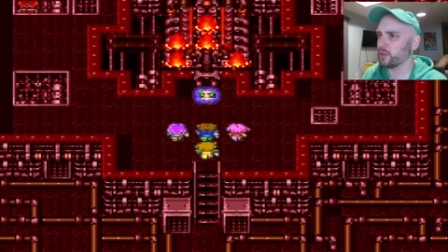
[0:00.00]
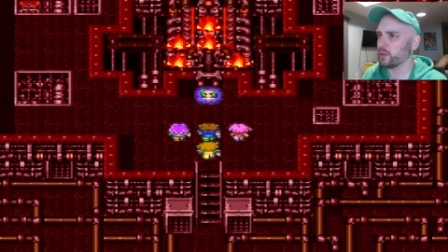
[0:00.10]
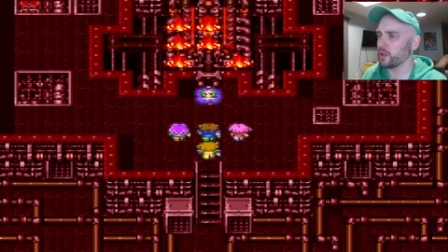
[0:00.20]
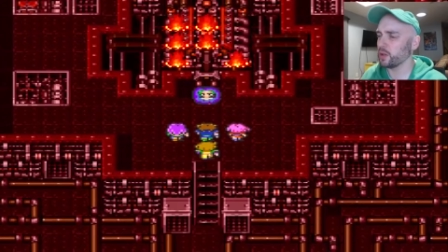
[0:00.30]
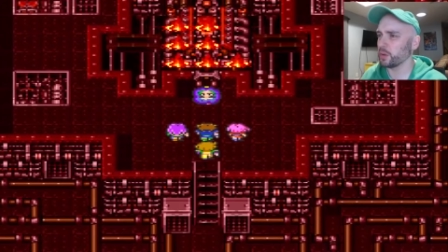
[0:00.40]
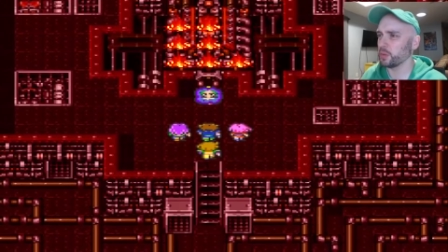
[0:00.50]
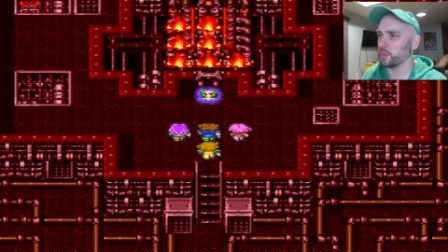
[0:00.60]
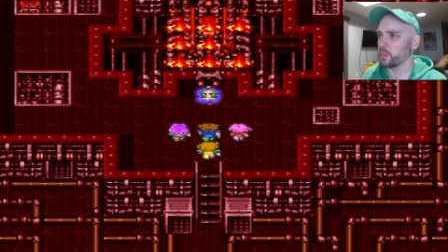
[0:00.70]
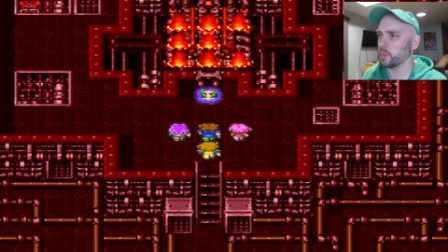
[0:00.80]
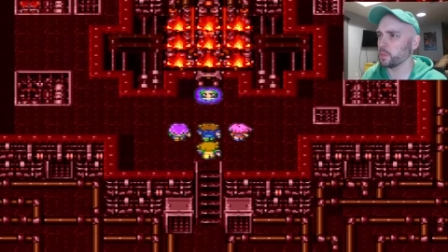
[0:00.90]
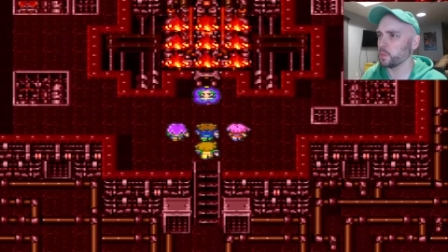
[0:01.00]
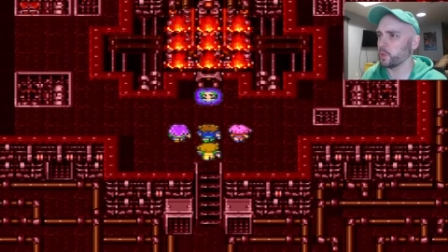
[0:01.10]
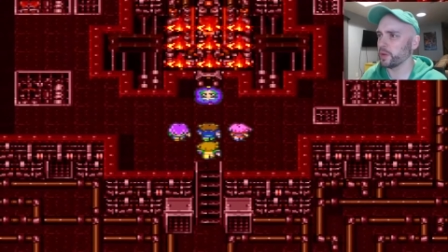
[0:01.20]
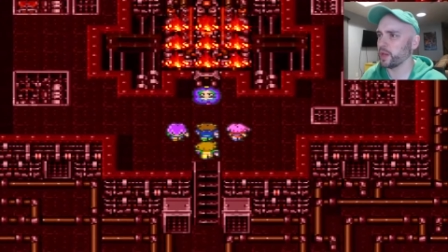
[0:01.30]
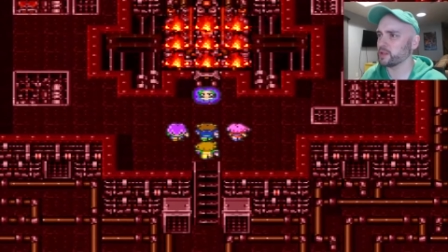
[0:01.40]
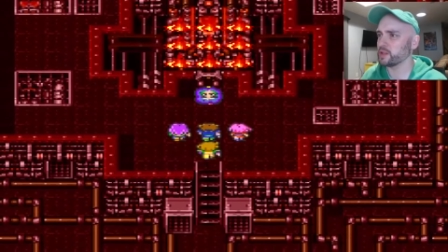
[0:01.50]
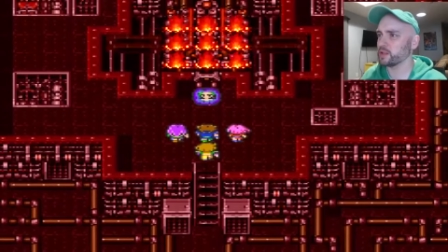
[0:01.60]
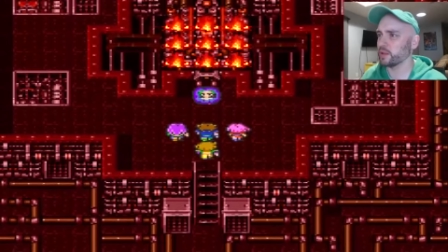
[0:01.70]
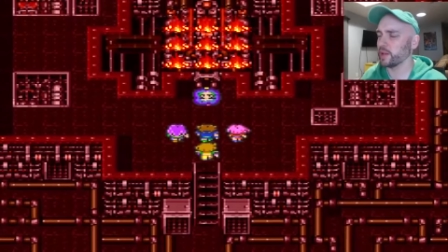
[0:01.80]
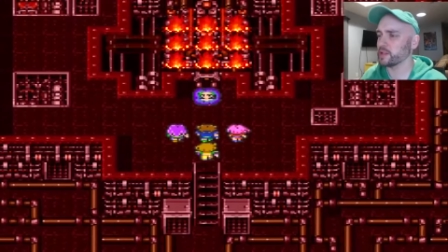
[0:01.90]
Oh. Well, that's
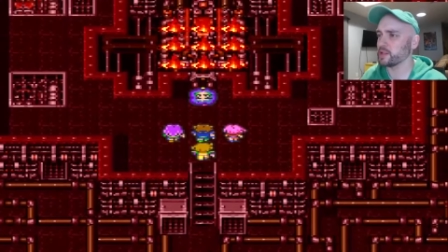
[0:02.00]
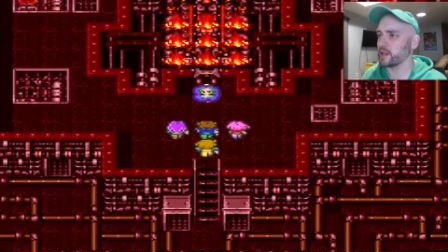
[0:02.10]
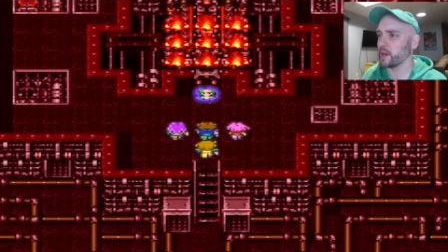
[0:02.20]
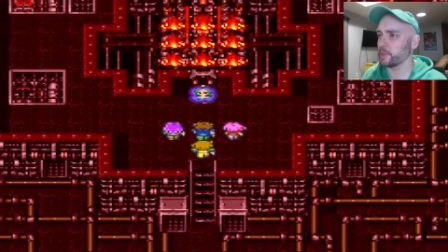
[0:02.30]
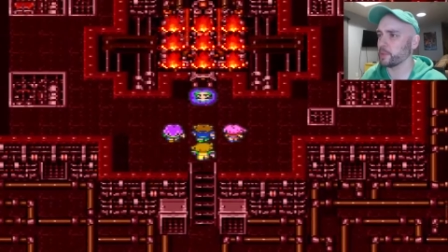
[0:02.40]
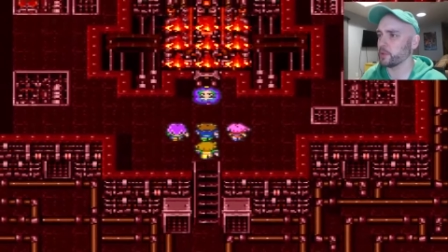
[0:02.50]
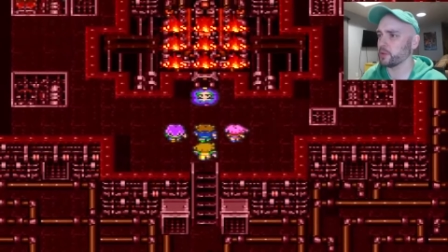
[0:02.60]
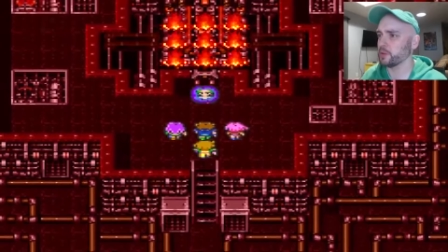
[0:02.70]
less than optimal.